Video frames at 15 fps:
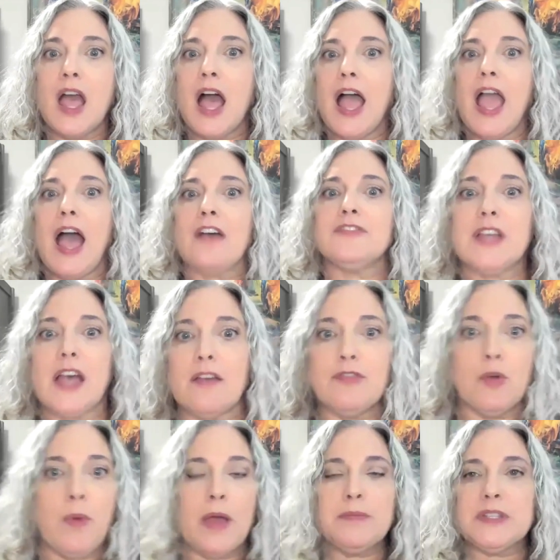I have to have
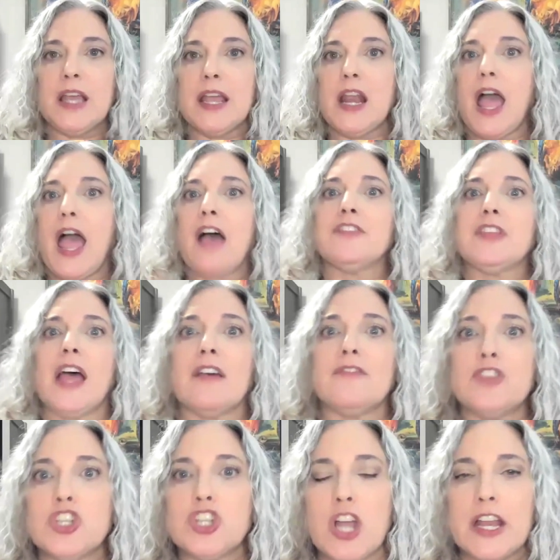the website. I have to have
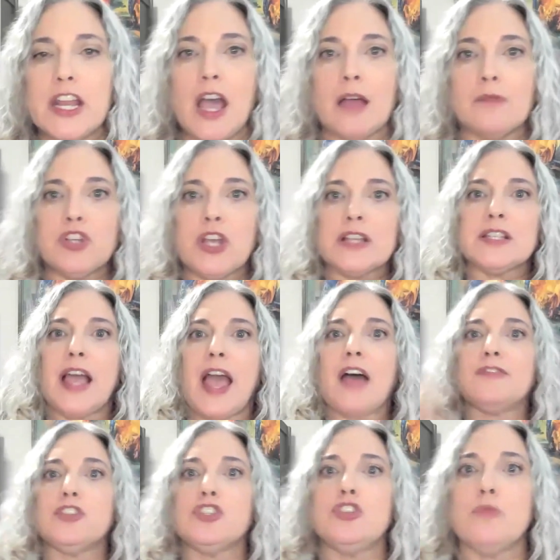the shiny objects. I have
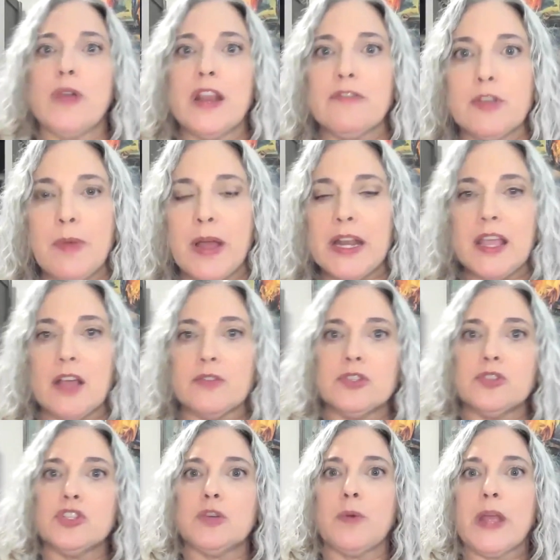to do what everybody else
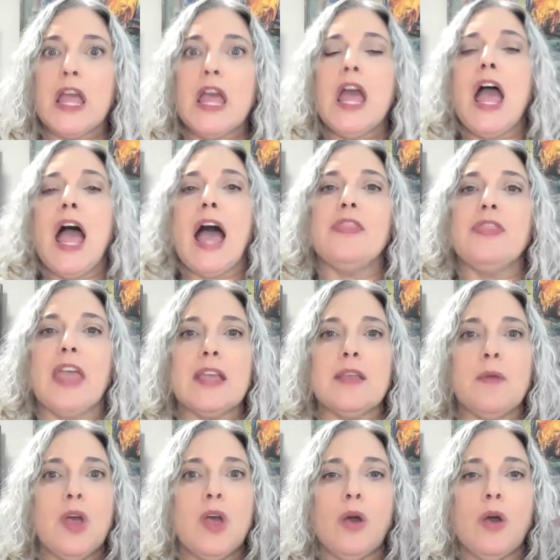is doing. And they